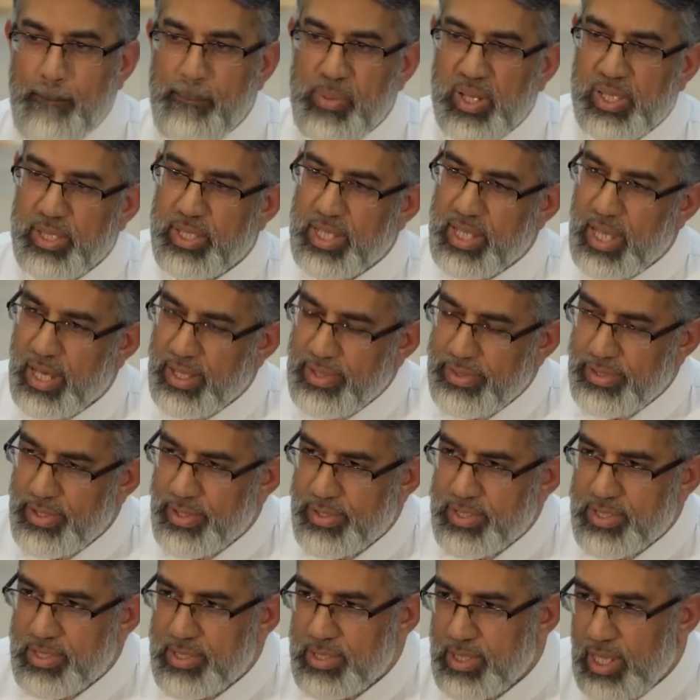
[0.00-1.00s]
But the
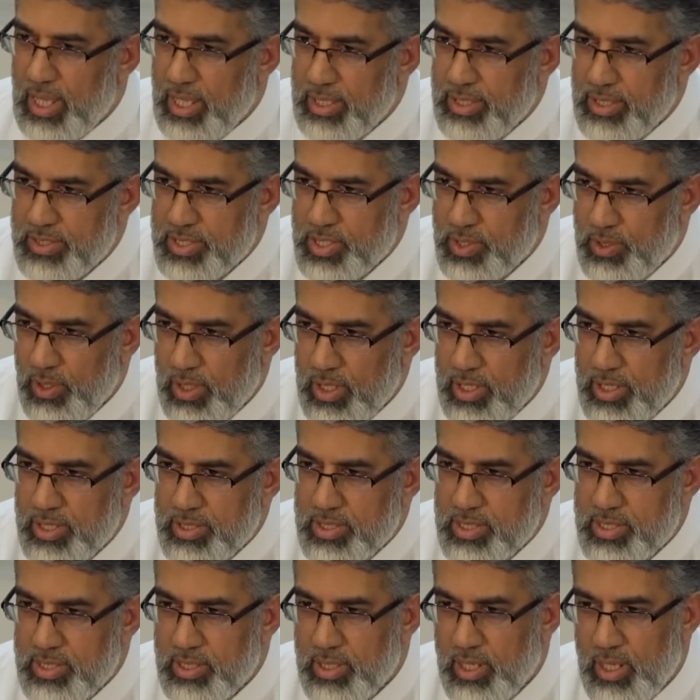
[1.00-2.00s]
other
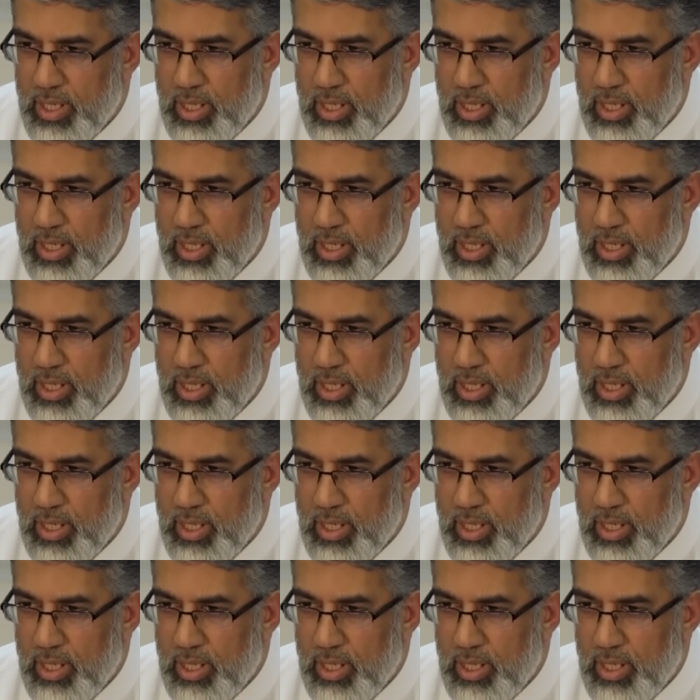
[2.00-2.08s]
scholars,